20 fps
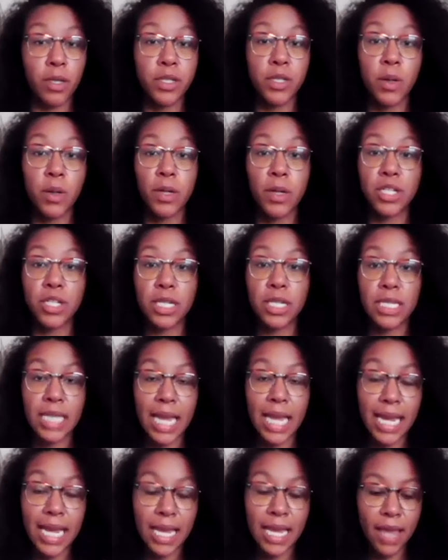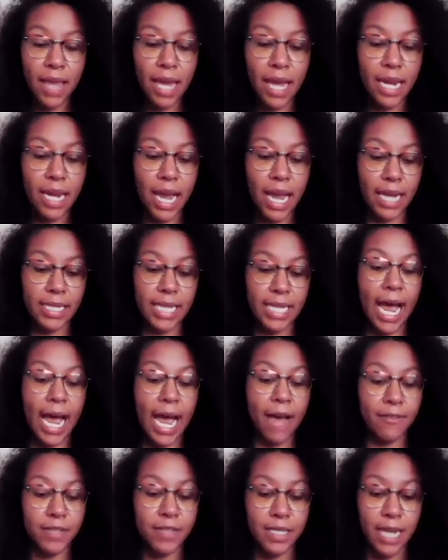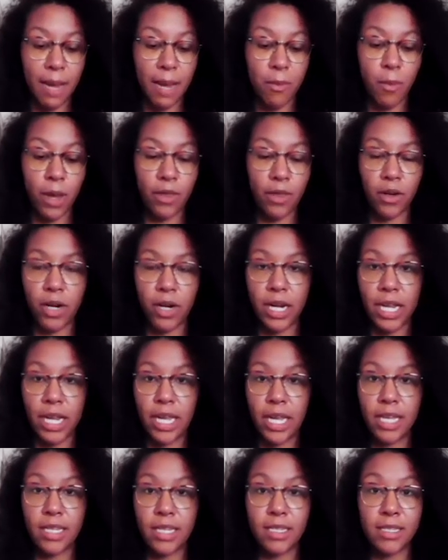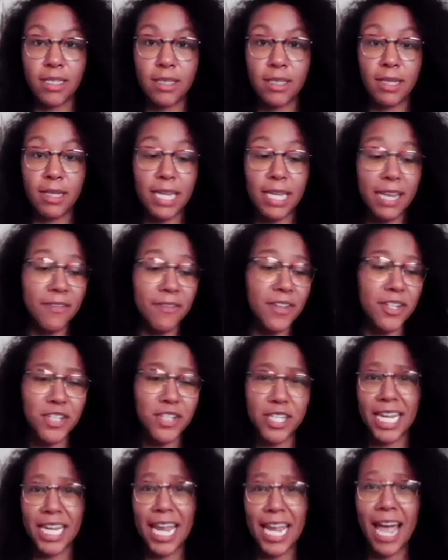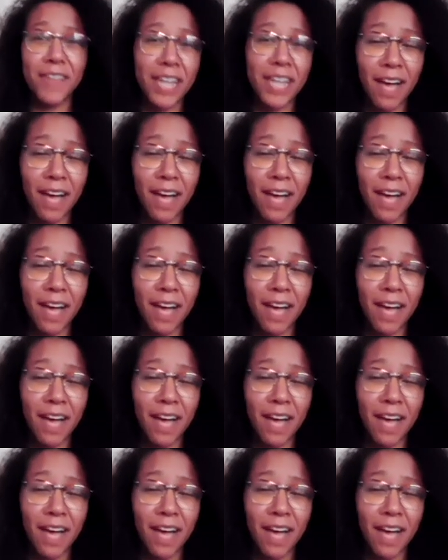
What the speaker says: So it's just taking that next half step, whether it is even just like having